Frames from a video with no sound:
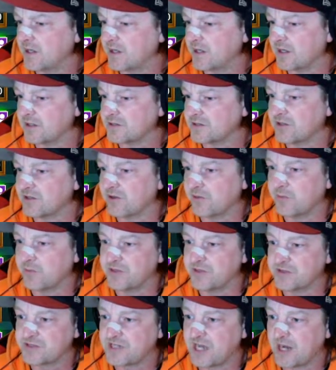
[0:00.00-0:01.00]
So then we
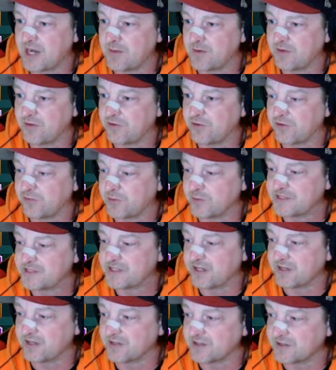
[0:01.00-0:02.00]
use Kymar for the
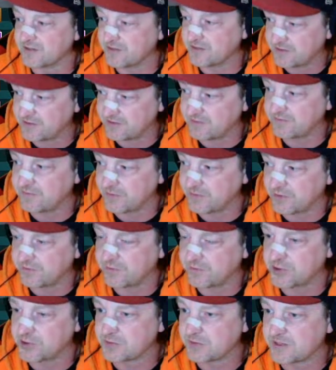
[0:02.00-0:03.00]
reset for the
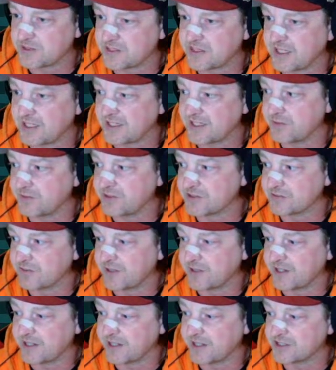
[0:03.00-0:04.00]
first reset, and then we use
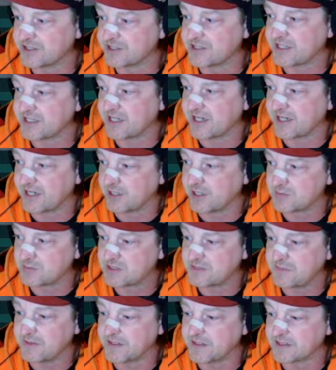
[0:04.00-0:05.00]
Renegade just to kind of help
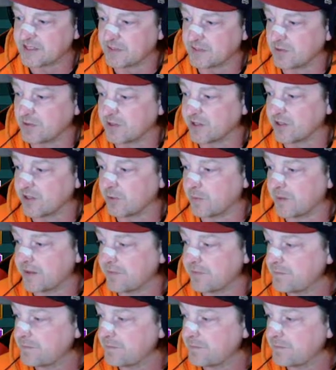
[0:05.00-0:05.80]
speed us up a little bit.